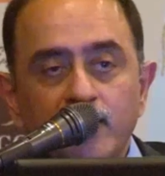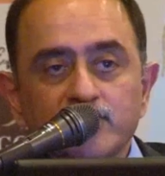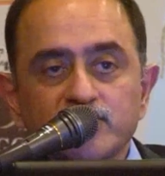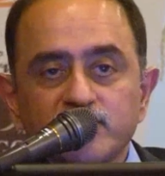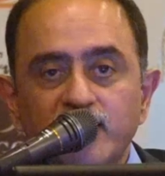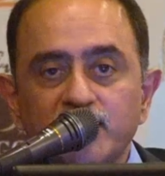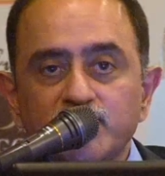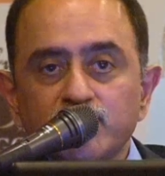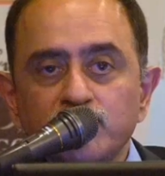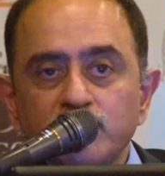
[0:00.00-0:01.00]
and try
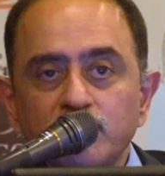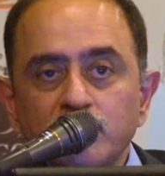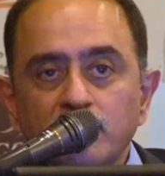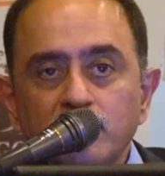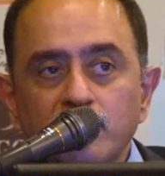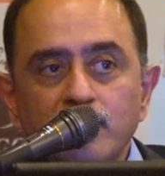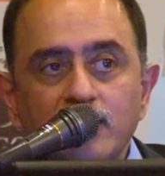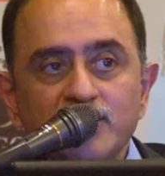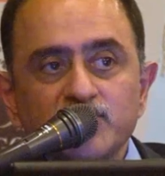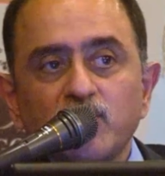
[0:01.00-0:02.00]
to
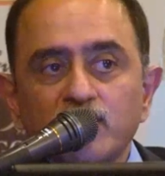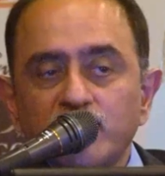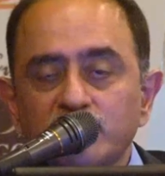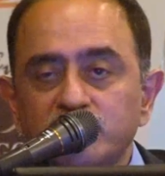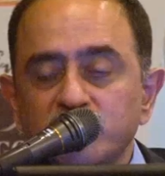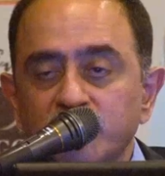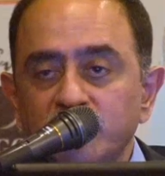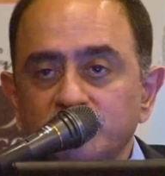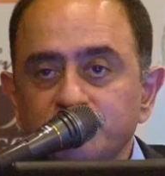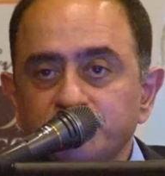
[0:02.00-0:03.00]
enjoy that
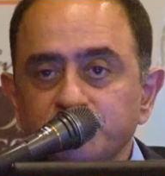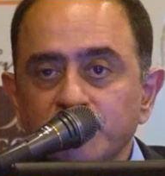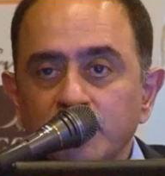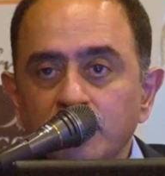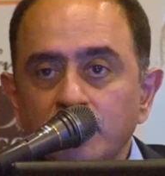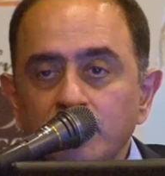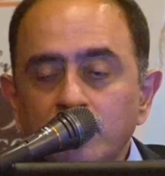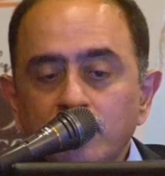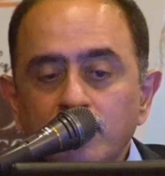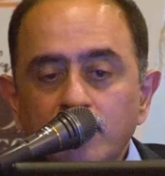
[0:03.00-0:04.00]
journey.
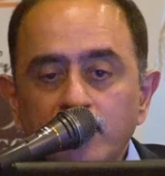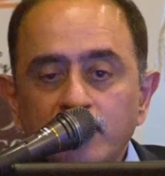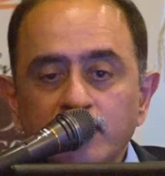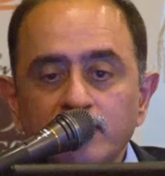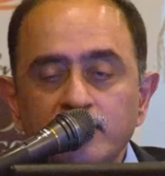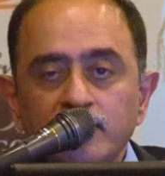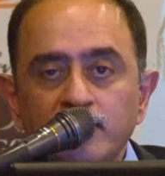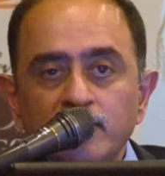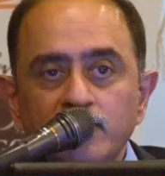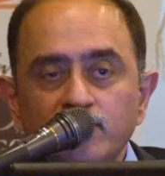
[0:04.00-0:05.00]
And
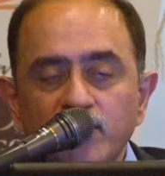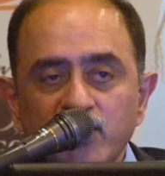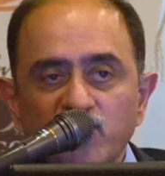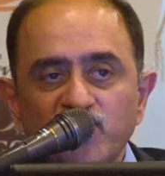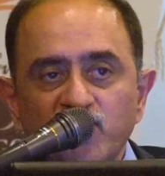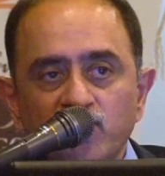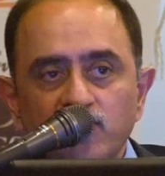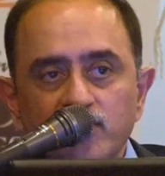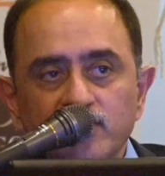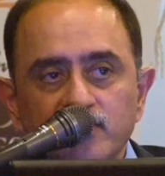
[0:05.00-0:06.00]
many of
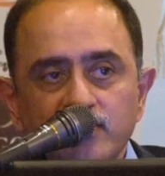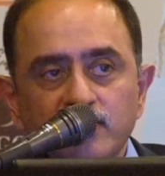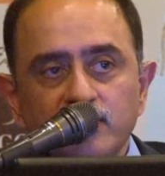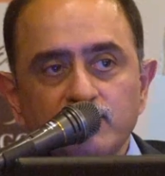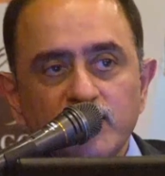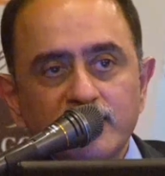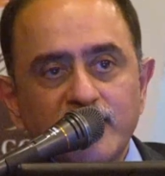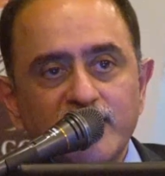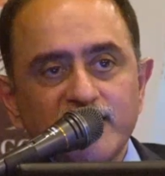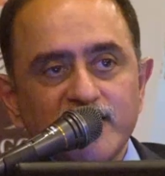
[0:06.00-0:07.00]
you in the
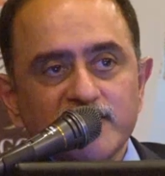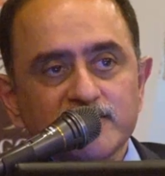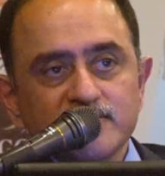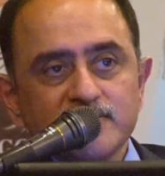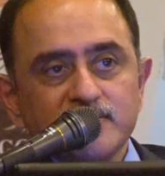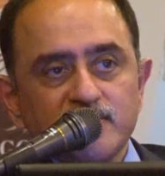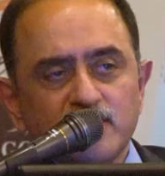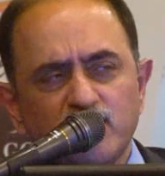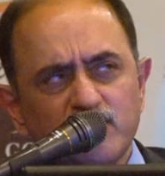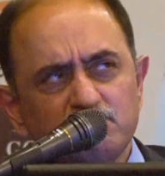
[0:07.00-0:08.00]
mid-90s,
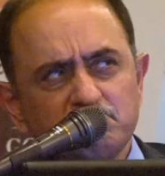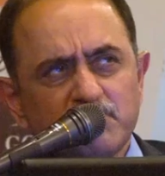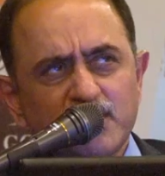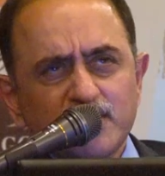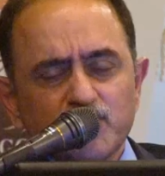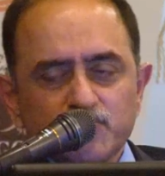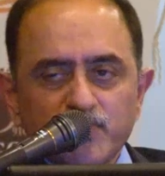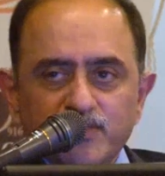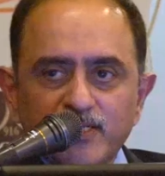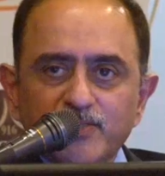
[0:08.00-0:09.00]
I think it was
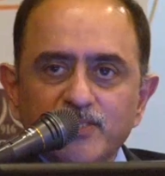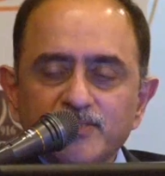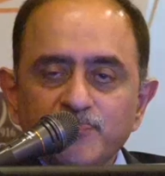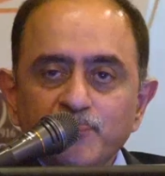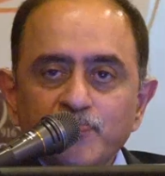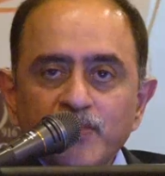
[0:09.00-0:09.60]
mid-90s,